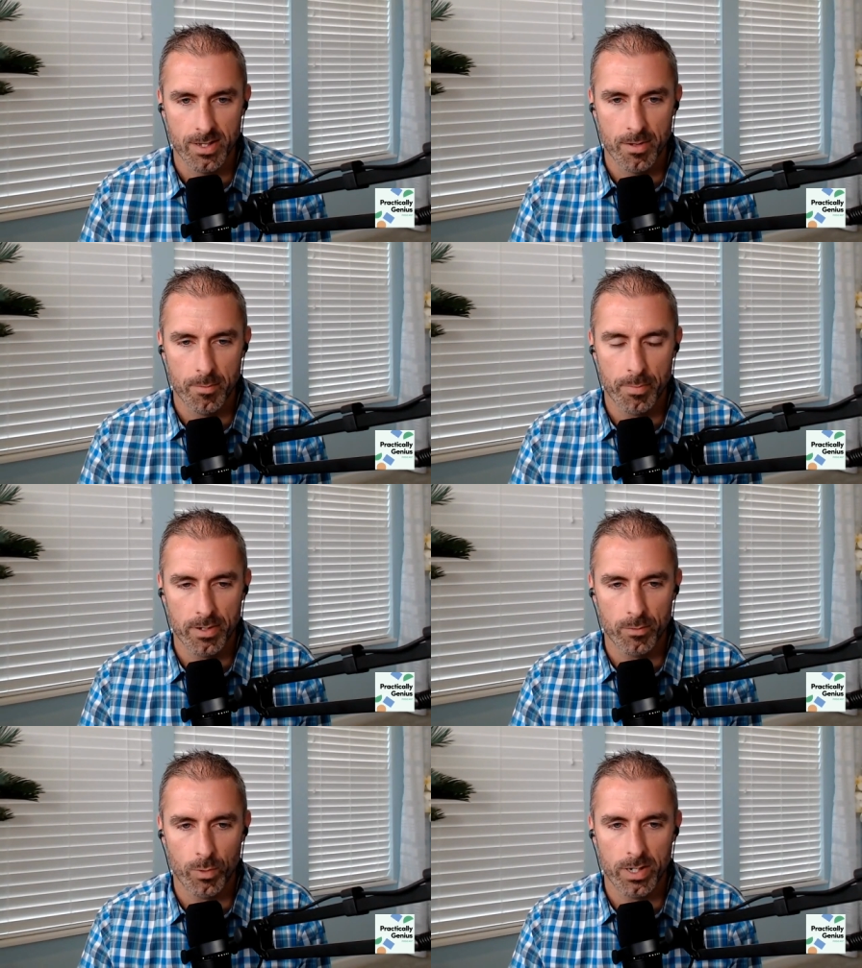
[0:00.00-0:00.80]

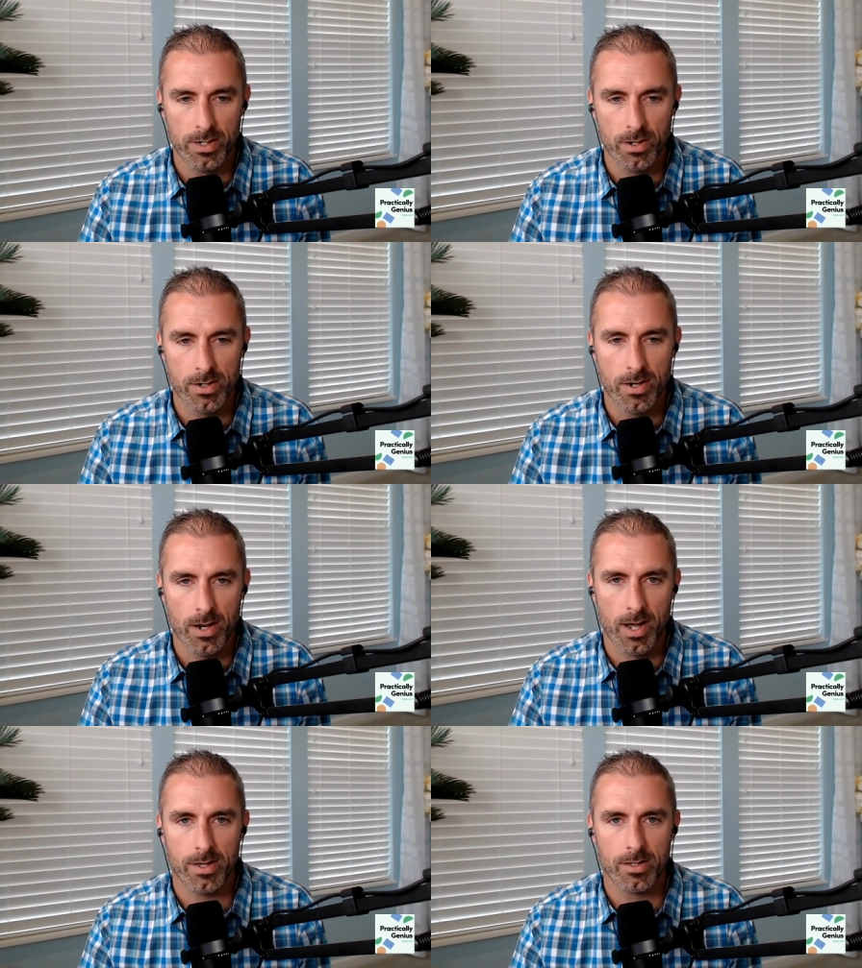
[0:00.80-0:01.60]
but we are
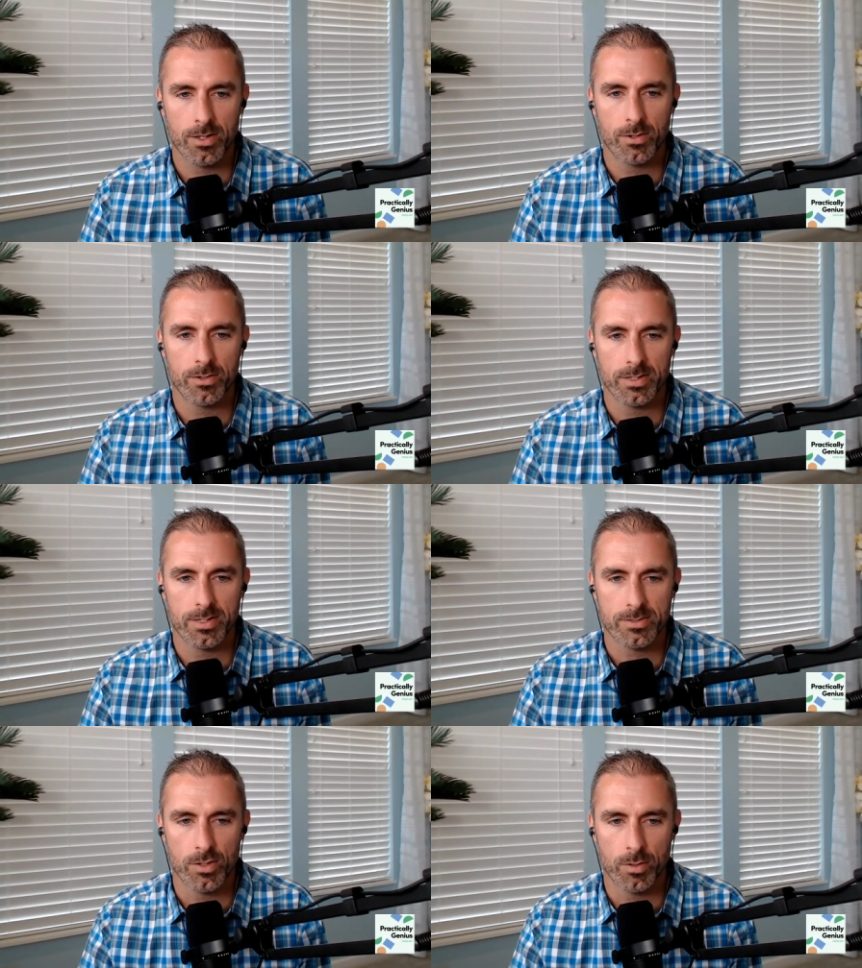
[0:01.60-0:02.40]
not alone in
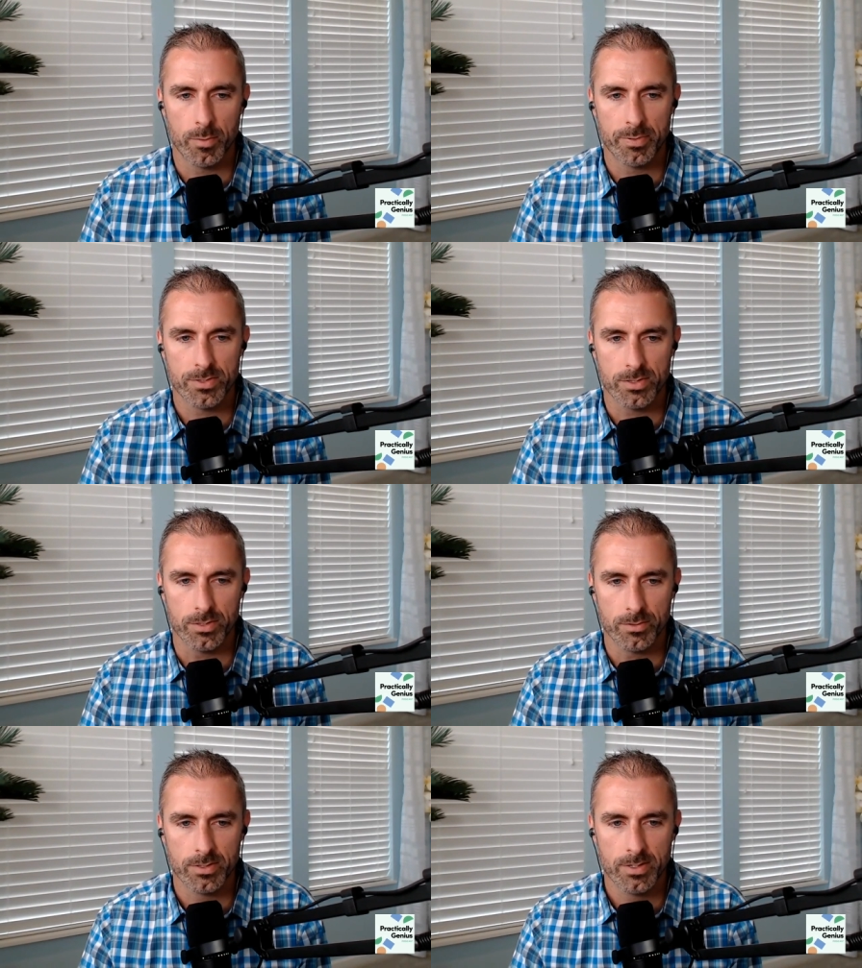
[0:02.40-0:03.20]
this noble
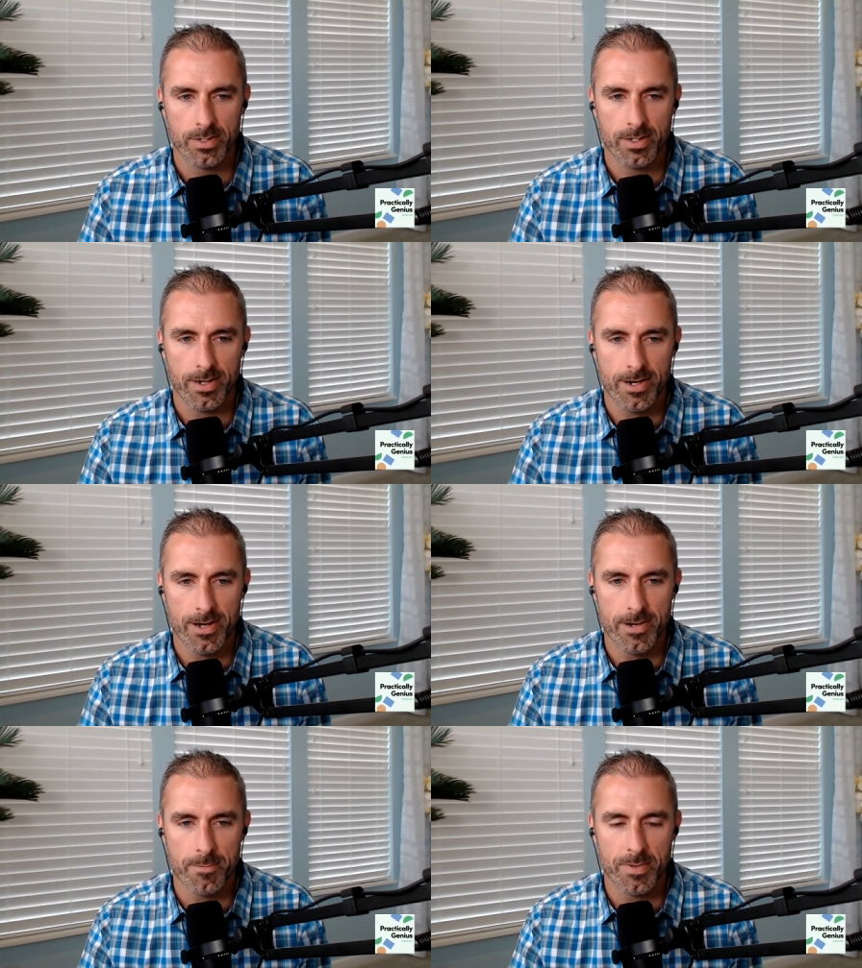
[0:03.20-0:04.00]
pursuit.
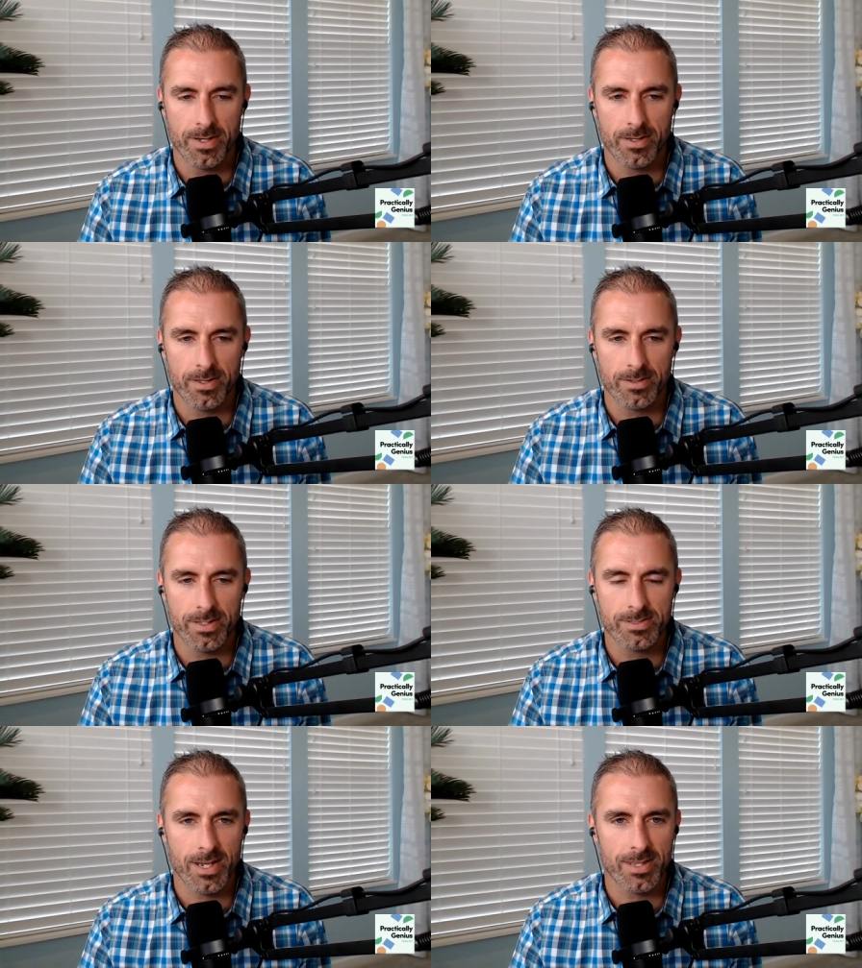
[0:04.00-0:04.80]

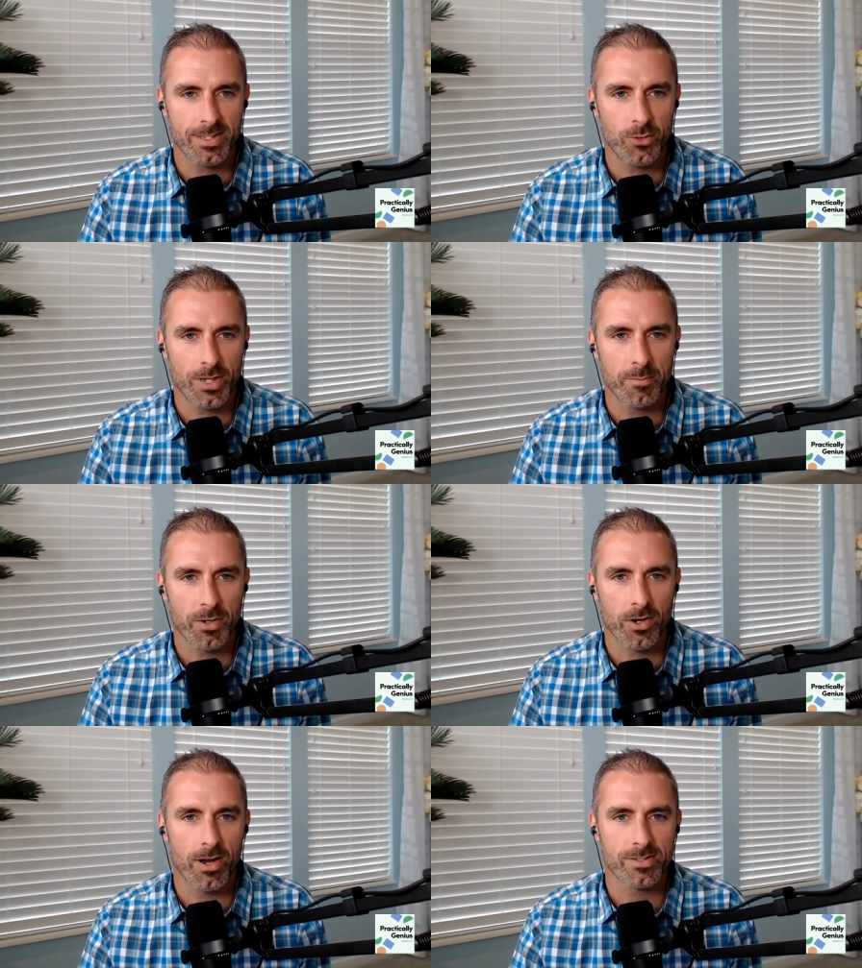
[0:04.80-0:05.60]
Lindsay, I think you came
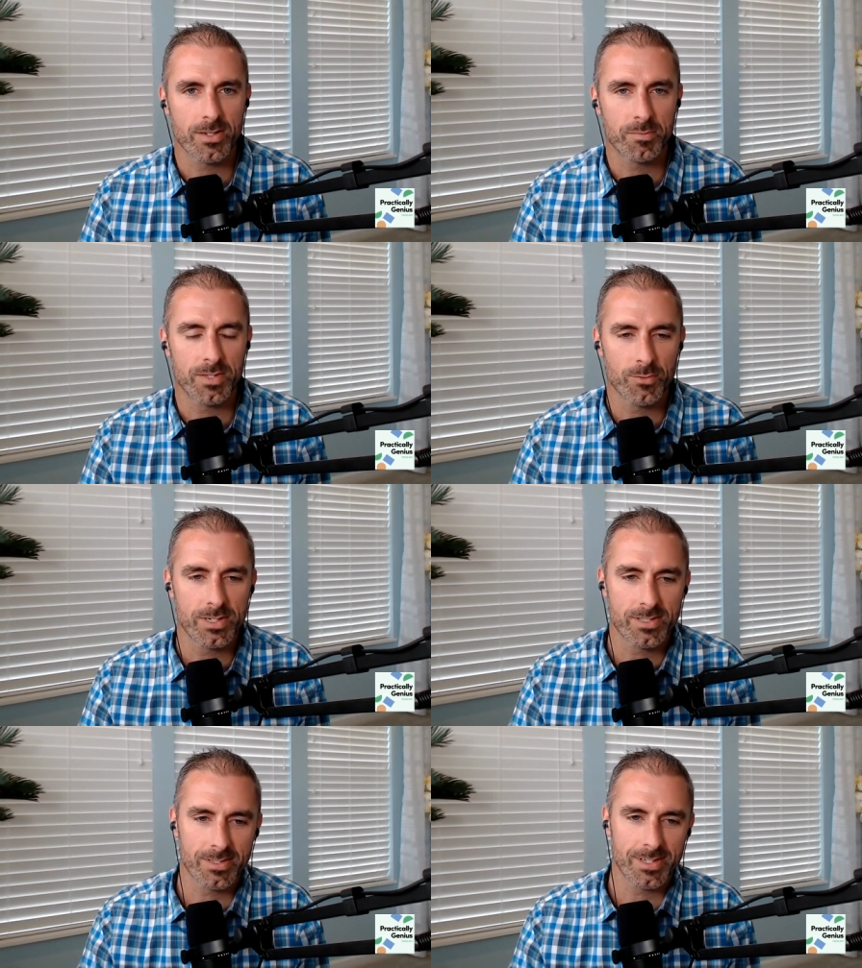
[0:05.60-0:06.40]
across something
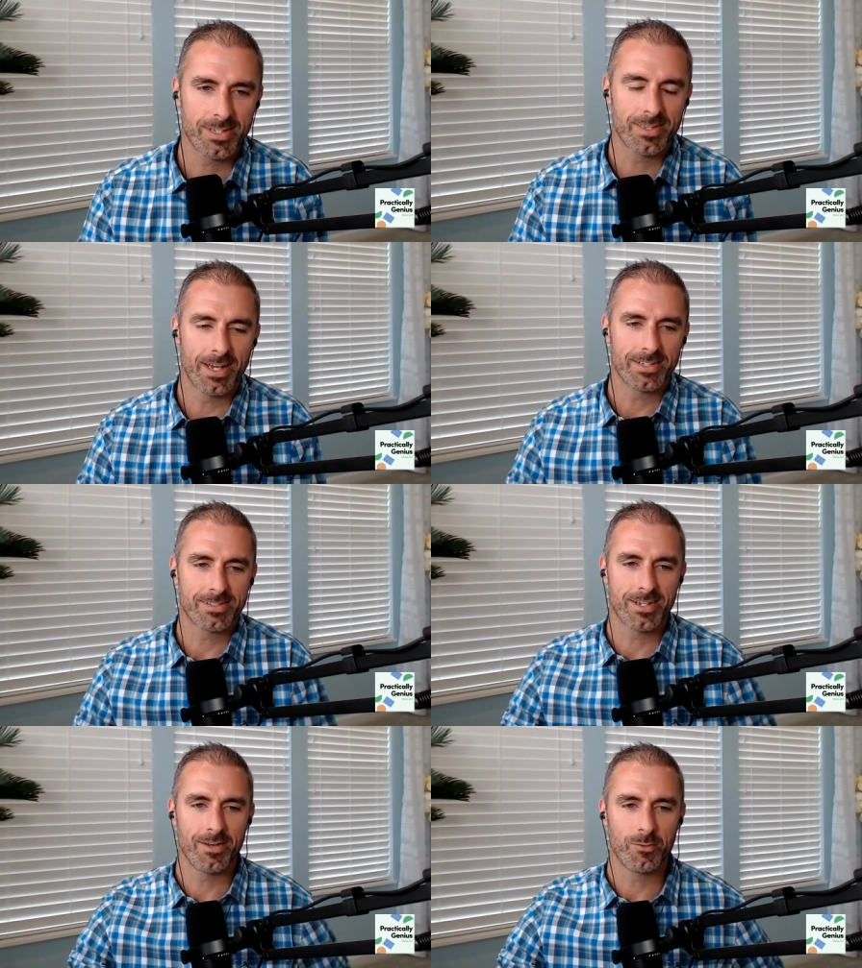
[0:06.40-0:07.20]
recently that
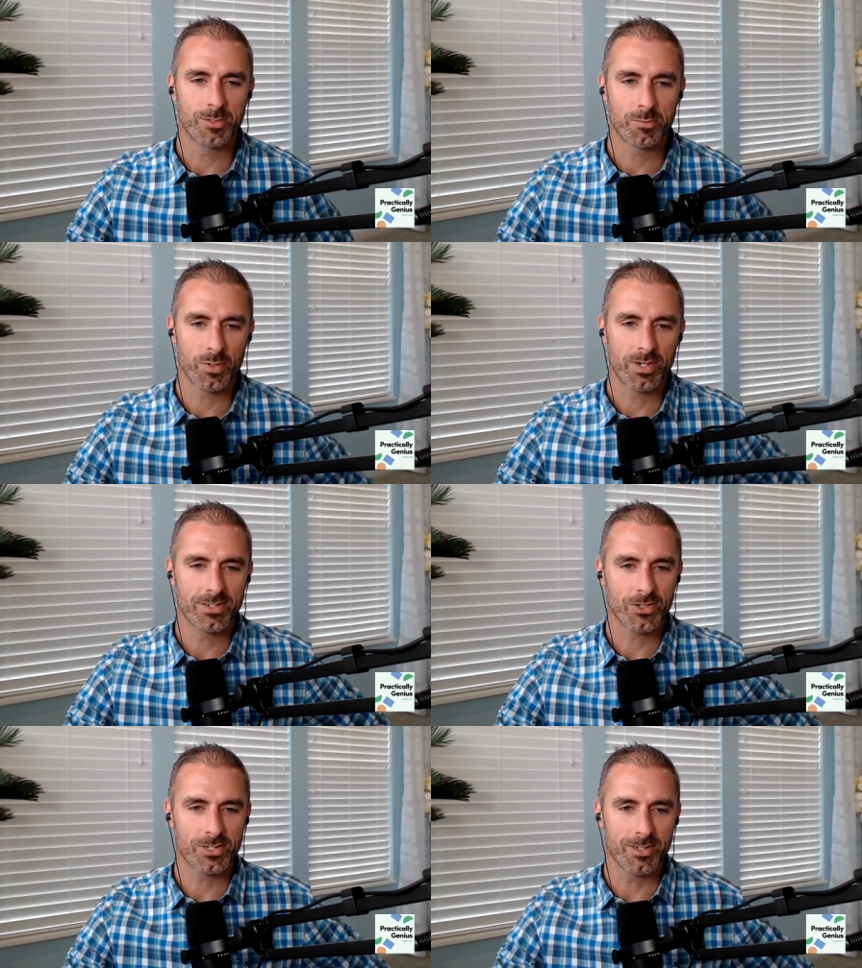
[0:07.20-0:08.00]
was pretty
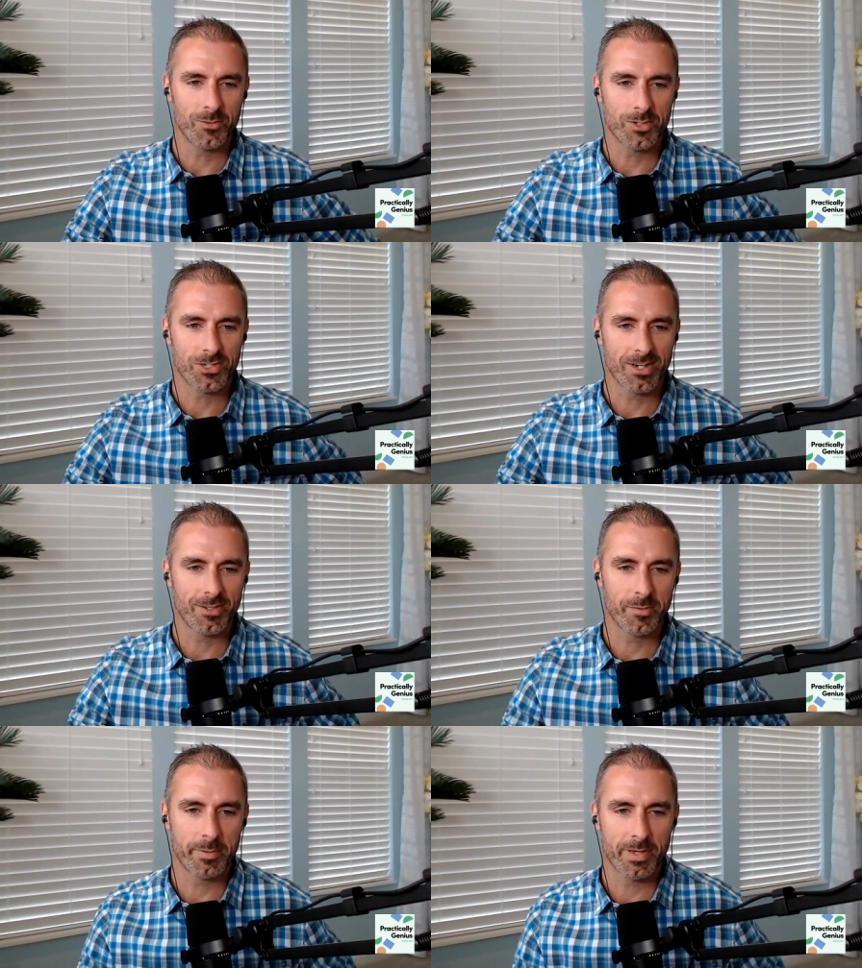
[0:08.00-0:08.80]
interesting. You want to share a little
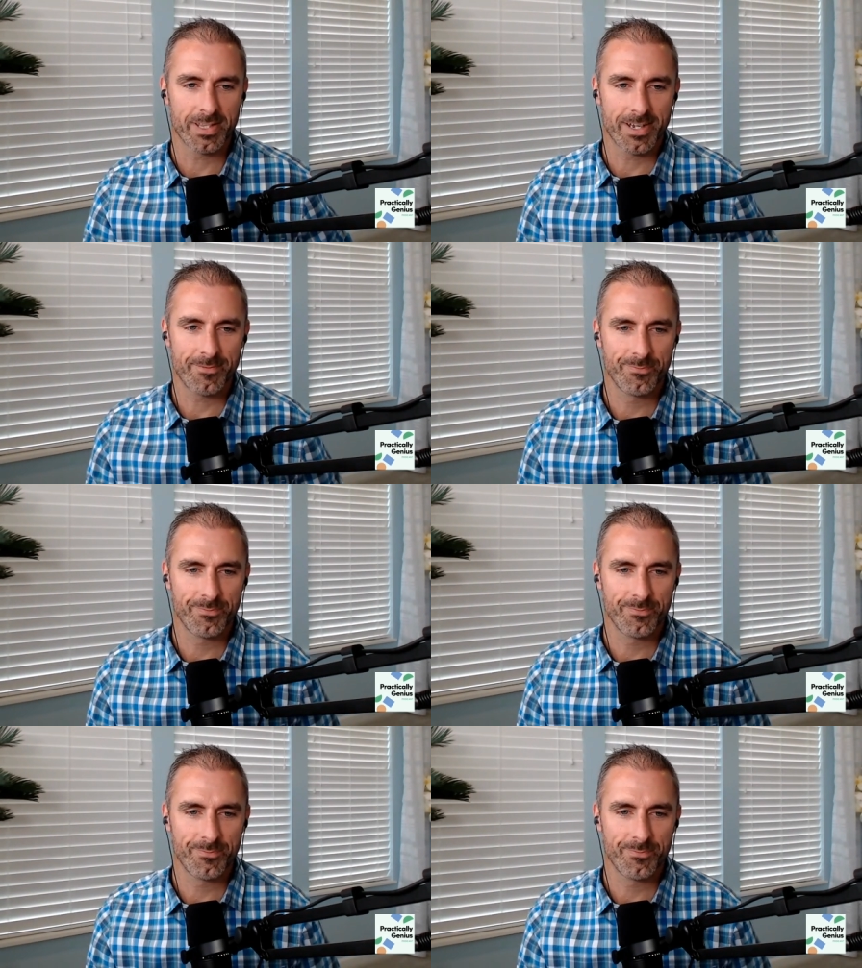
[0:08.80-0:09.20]
bit about that?